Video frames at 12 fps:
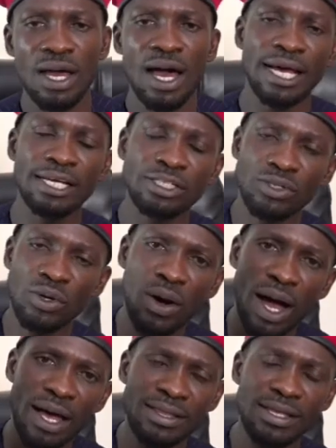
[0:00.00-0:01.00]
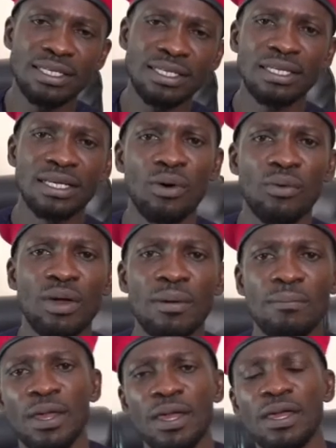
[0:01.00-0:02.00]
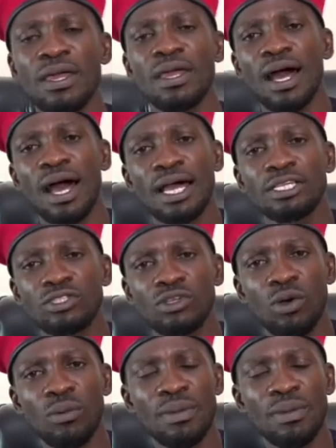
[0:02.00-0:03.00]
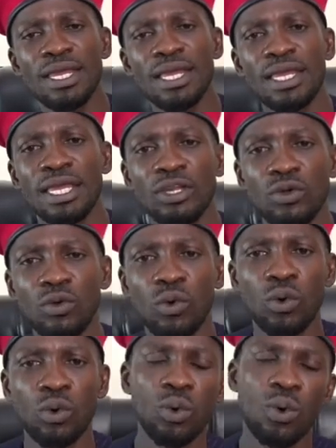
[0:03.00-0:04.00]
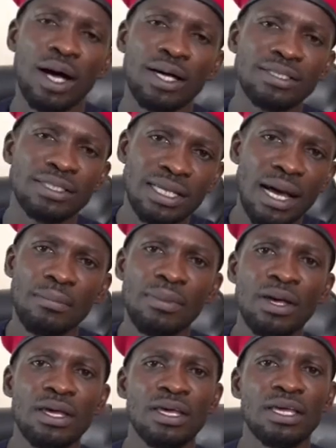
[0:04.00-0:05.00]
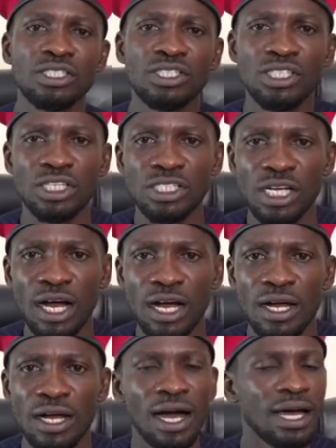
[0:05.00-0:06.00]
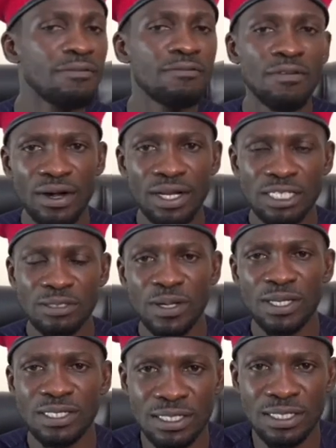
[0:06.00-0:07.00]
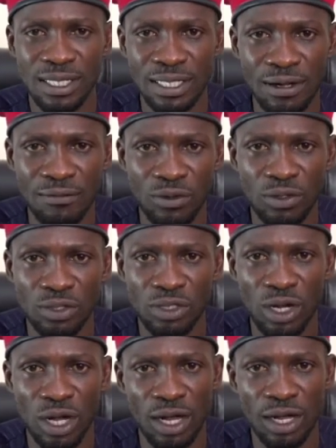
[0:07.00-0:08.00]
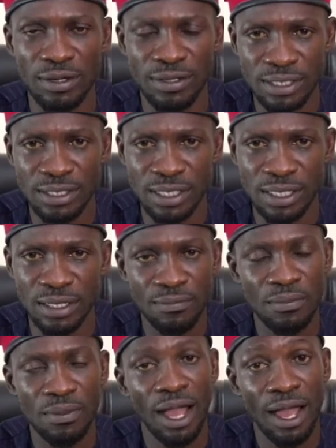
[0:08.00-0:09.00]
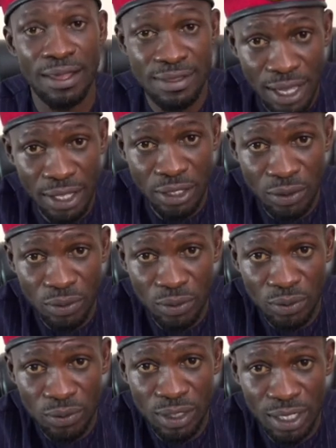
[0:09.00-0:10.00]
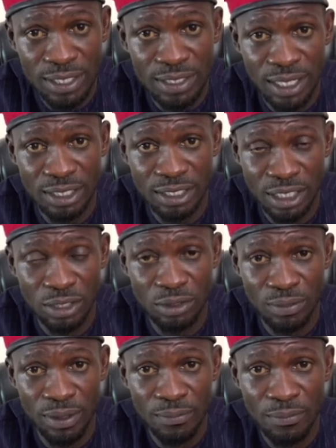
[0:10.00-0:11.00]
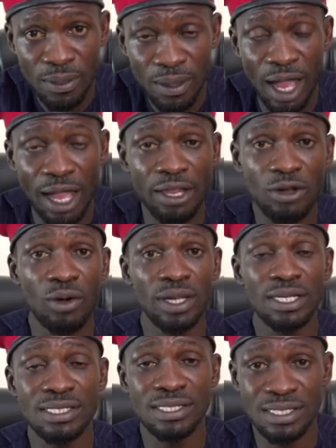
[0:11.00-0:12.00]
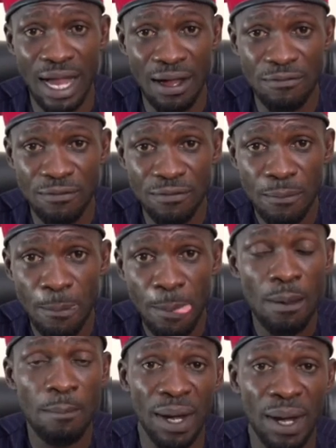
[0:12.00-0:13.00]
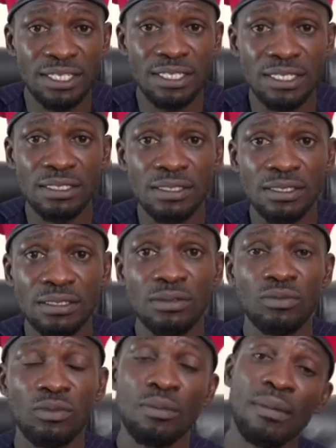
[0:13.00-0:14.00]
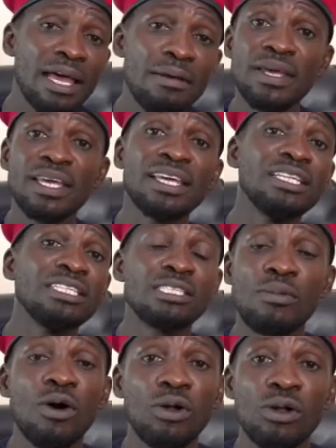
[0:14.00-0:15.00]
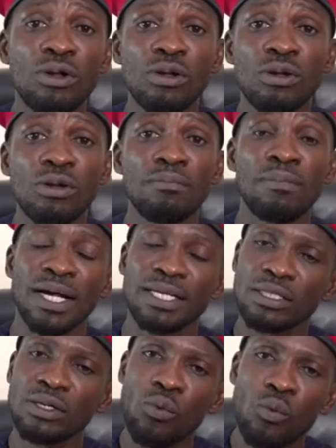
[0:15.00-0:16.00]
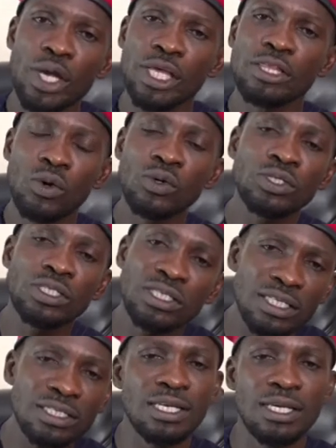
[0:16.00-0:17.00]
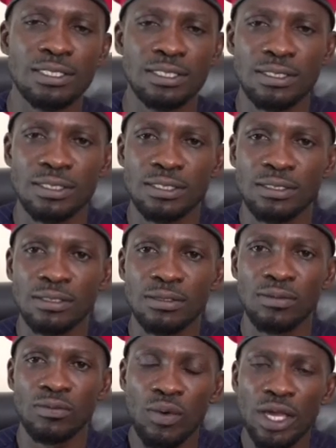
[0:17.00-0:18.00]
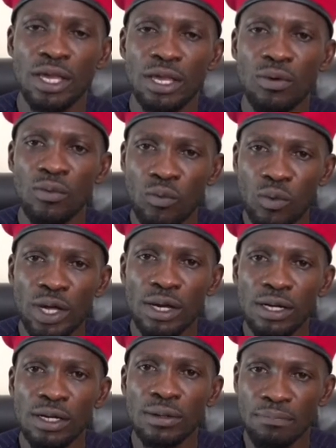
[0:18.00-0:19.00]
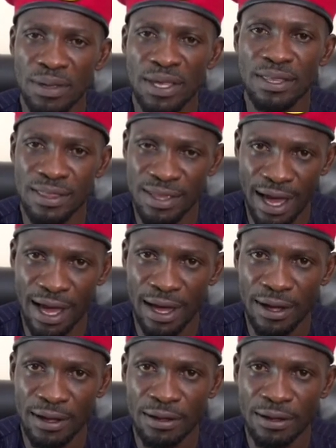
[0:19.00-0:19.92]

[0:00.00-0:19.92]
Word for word: I saw others in Kawempe, I saw many in Gulu, and some in Jinja, and in various places that I've not uh, yet seen. I thank you, ladies and gentlemen. I know it is tough, but we might begin small, but with consistency, we will be there.